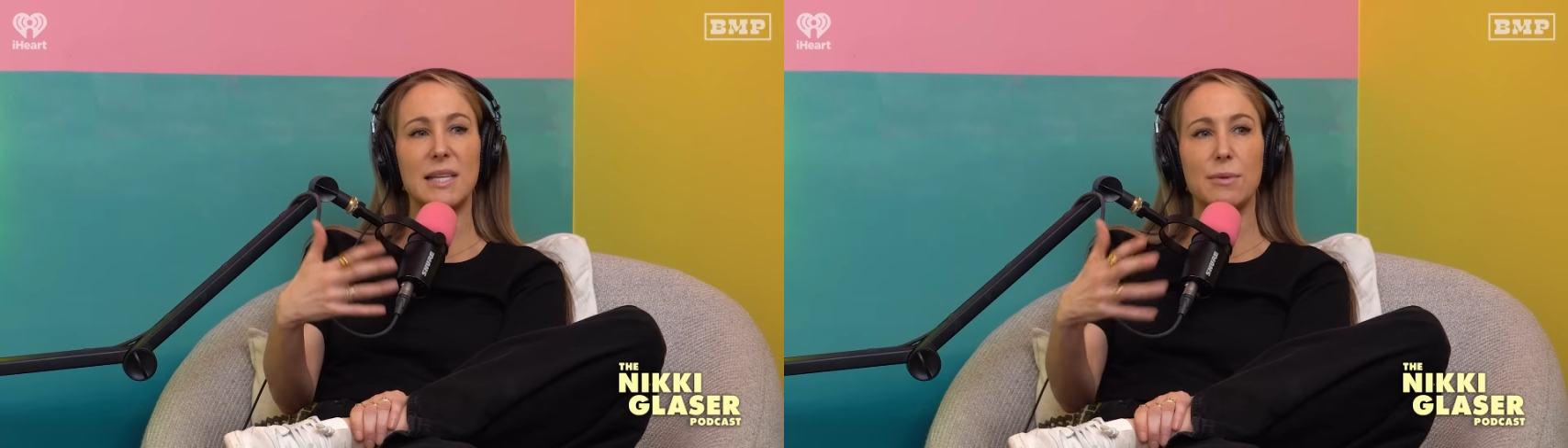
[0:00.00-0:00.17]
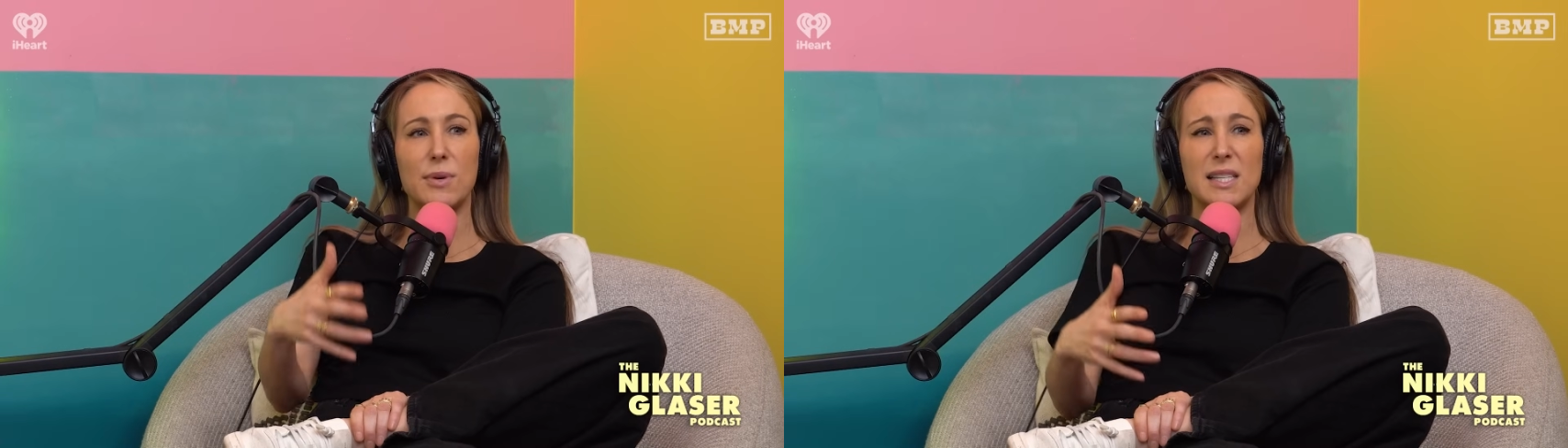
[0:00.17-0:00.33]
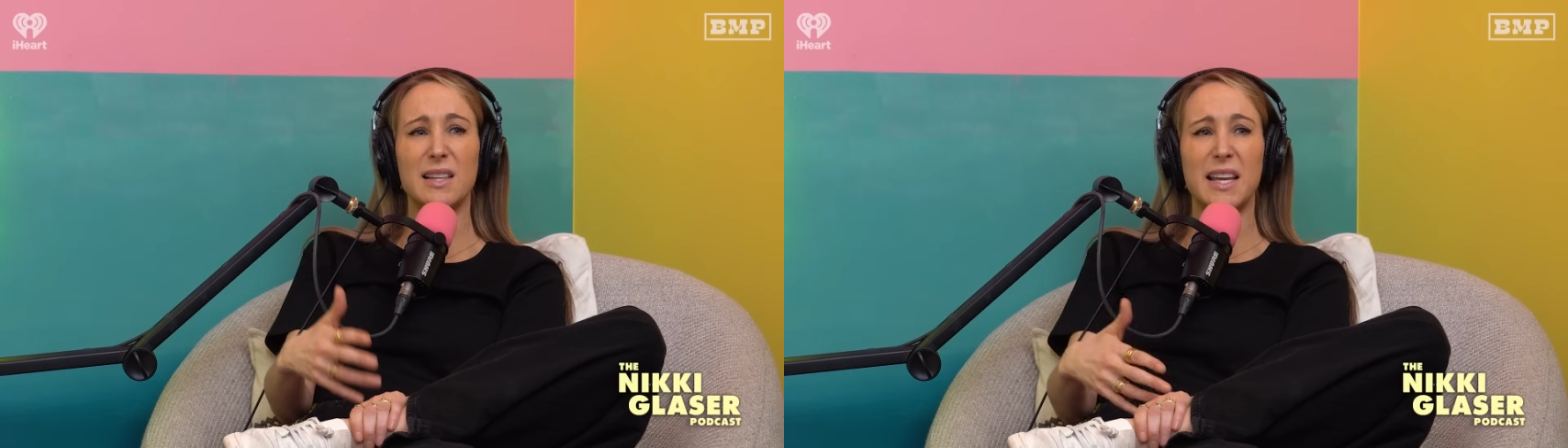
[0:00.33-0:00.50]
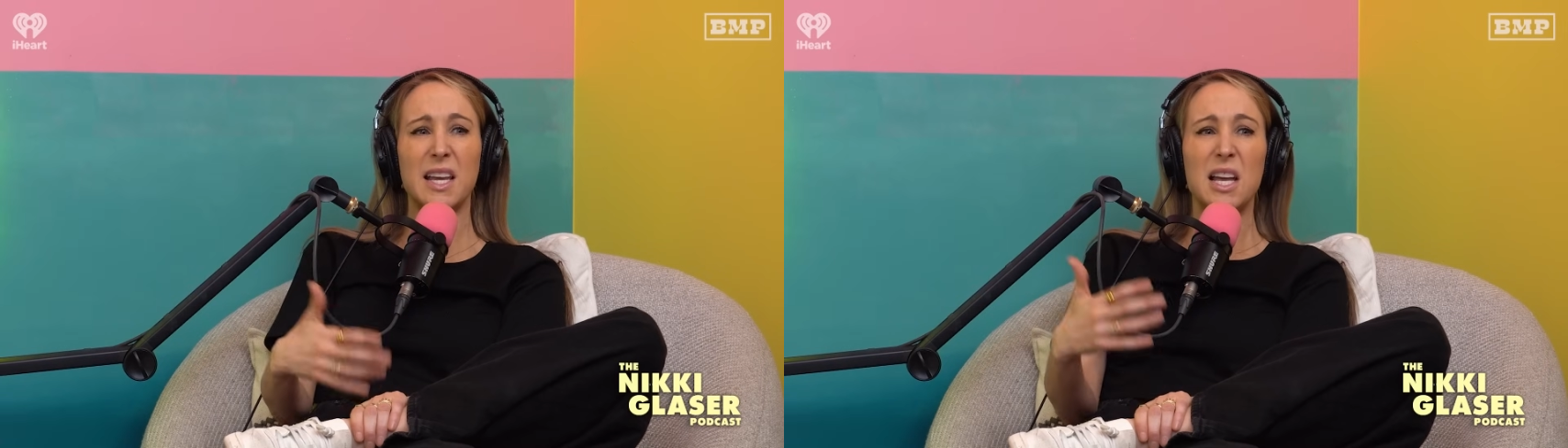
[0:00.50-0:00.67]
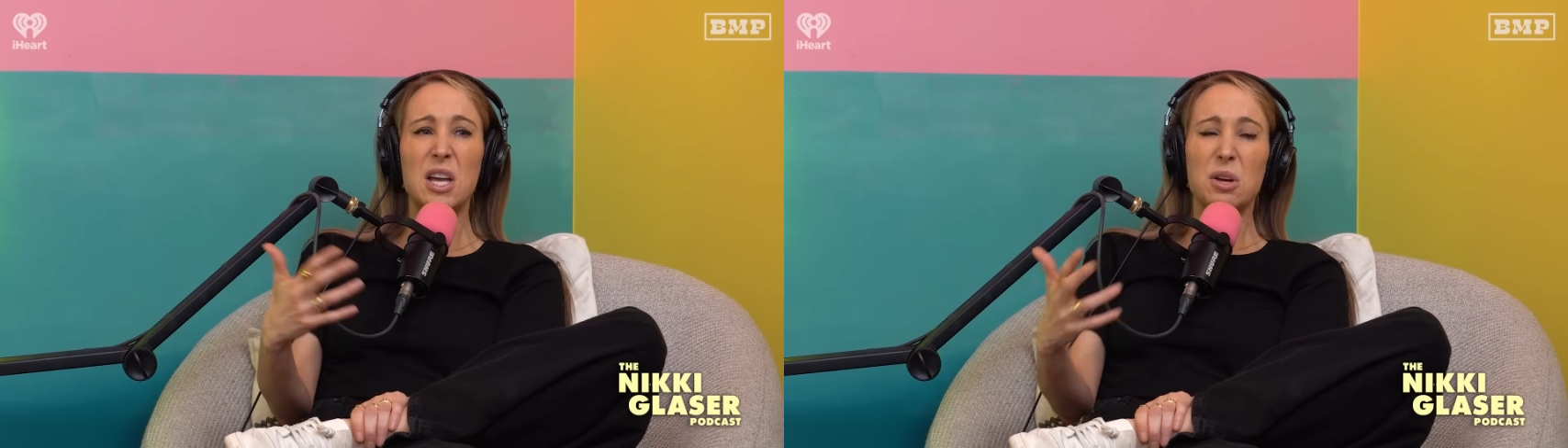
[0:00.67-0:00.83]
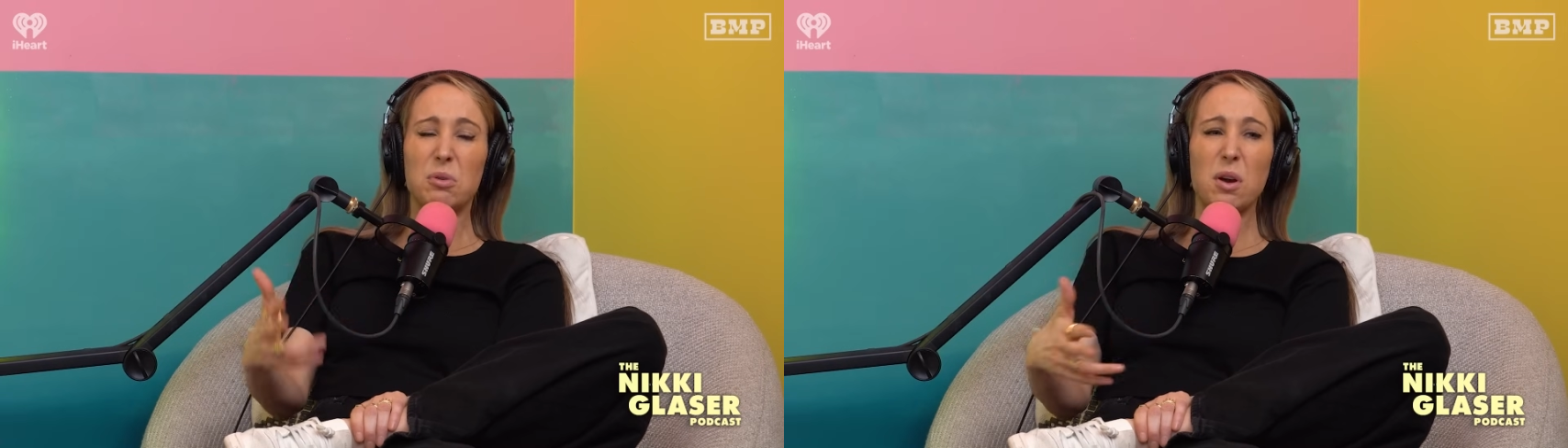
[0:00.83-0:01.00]
He wasn't like,
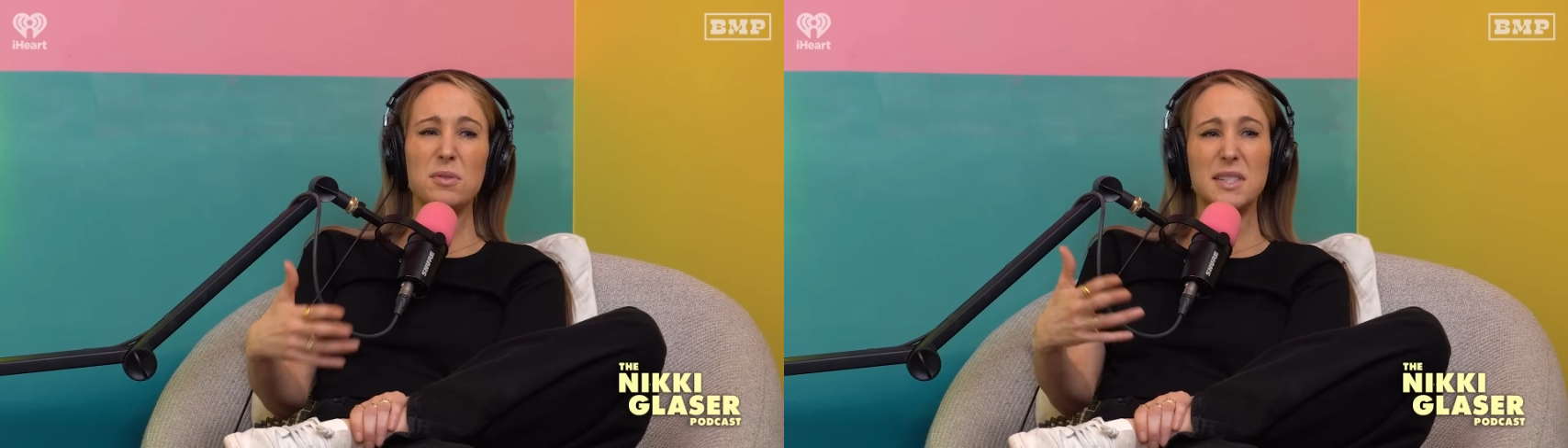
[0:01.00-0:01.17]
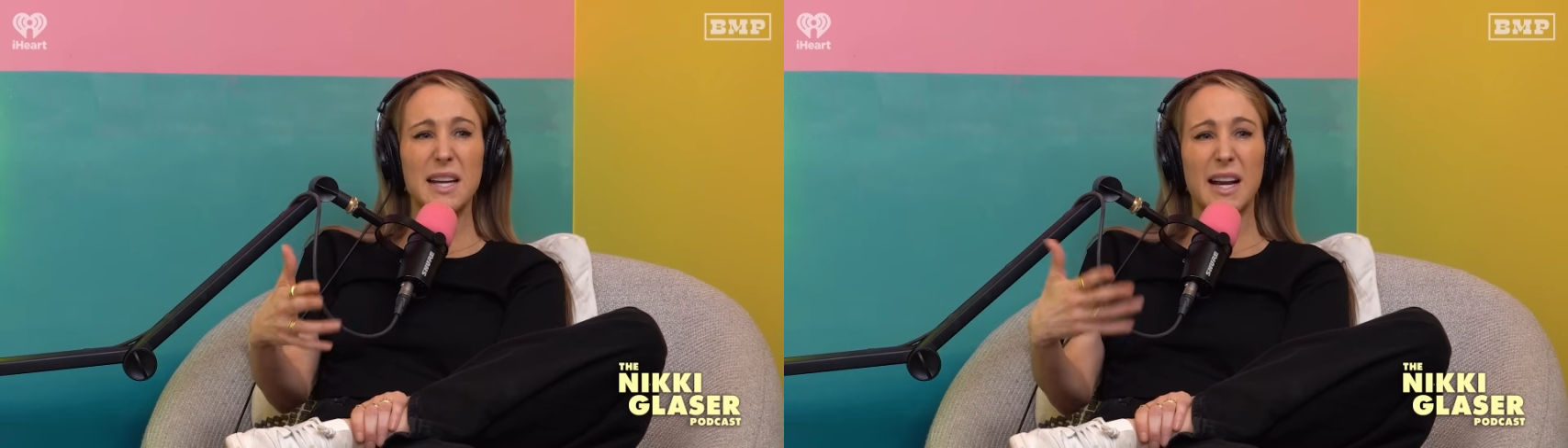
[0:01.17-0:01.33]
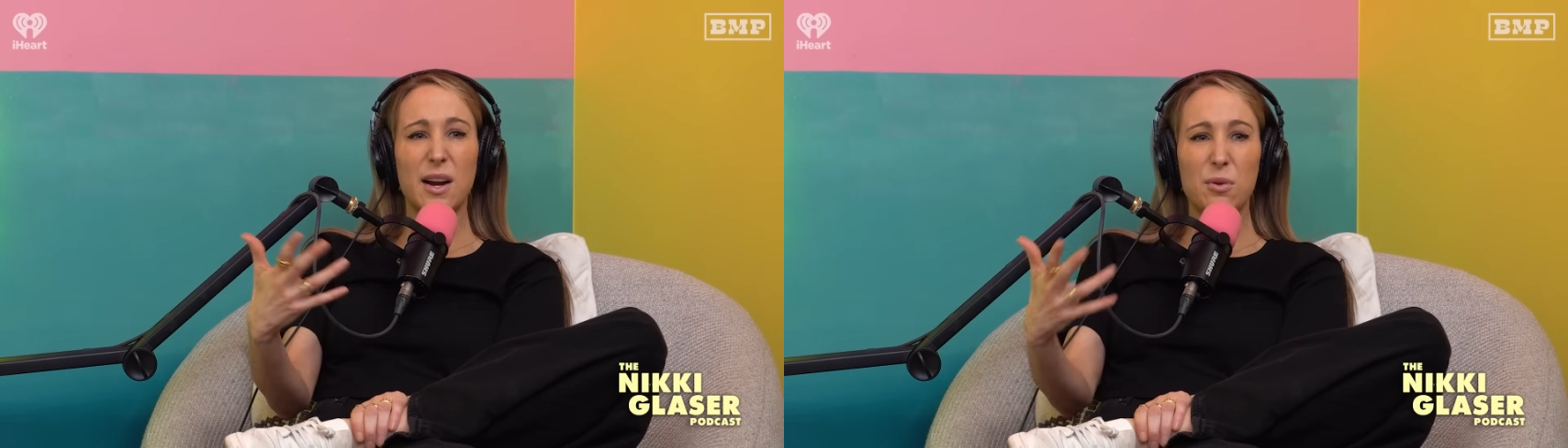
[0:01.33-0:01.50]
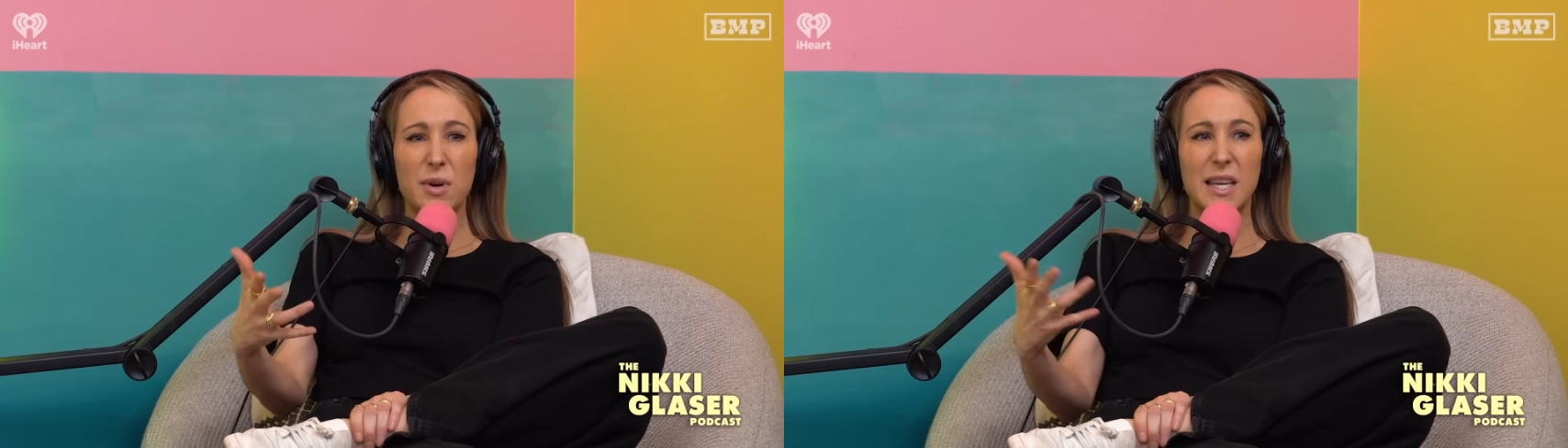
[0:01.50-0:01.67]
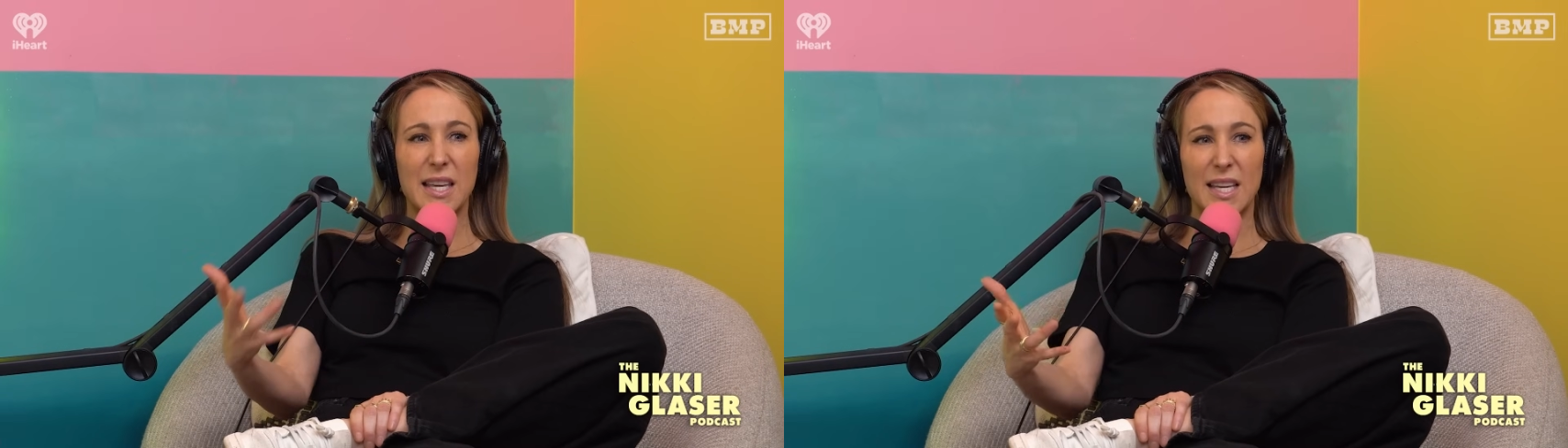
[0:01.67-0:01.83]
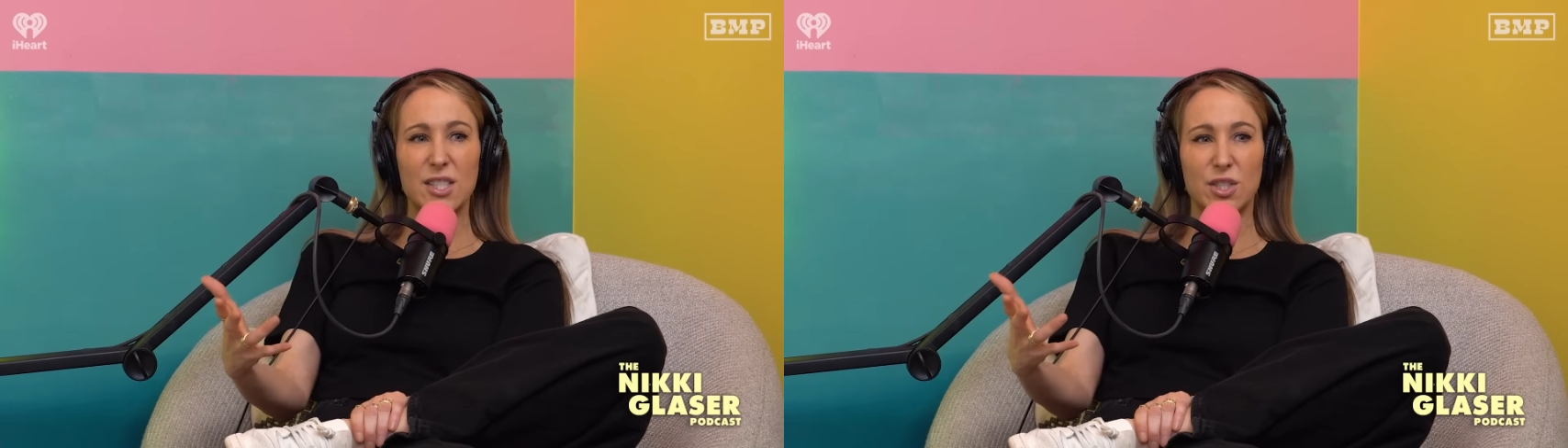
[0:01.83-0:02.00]
gross, Dad, I don't want
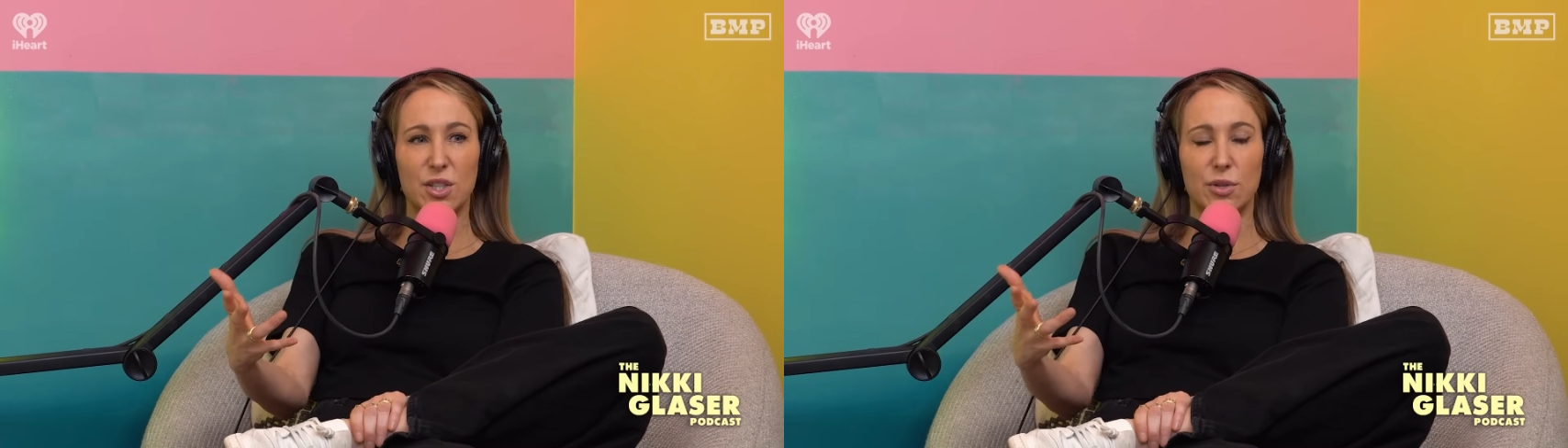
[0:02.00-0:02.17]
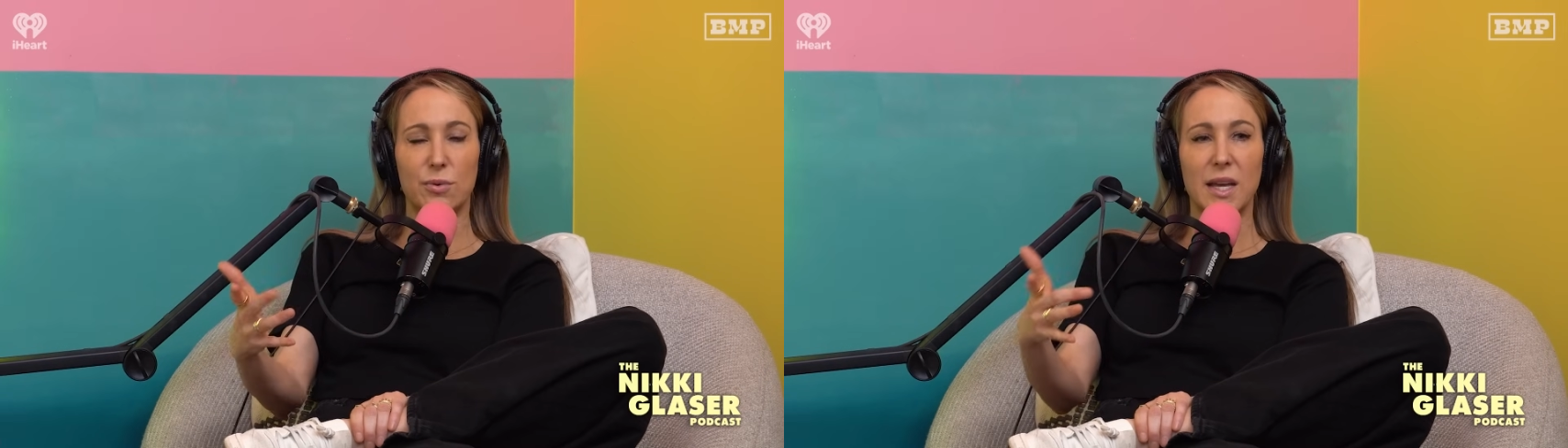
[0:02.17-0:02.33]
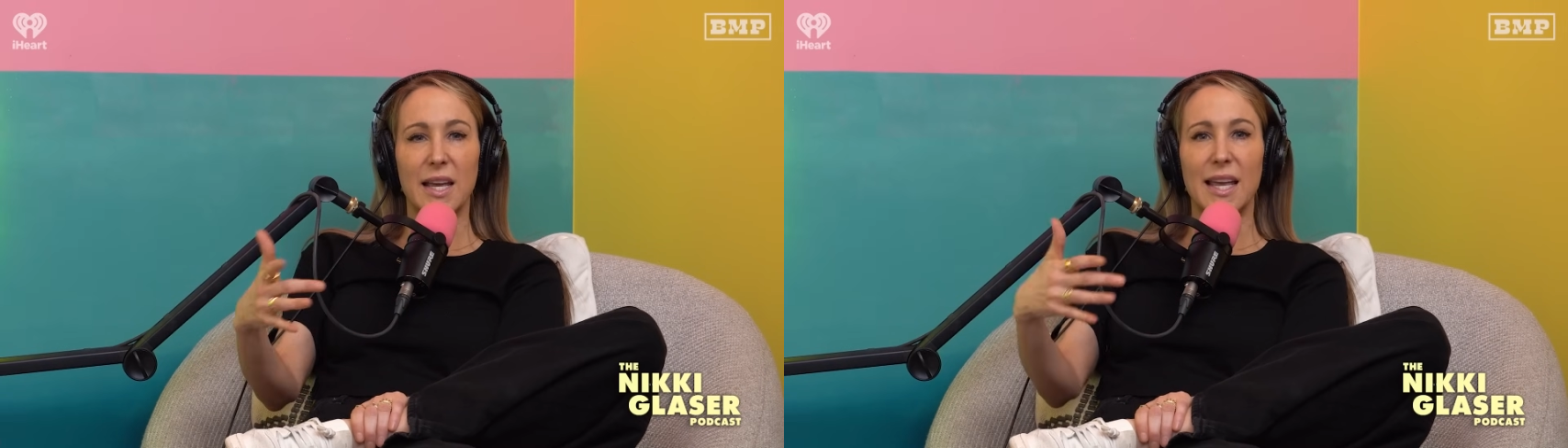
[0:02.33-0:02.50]
to kiss you.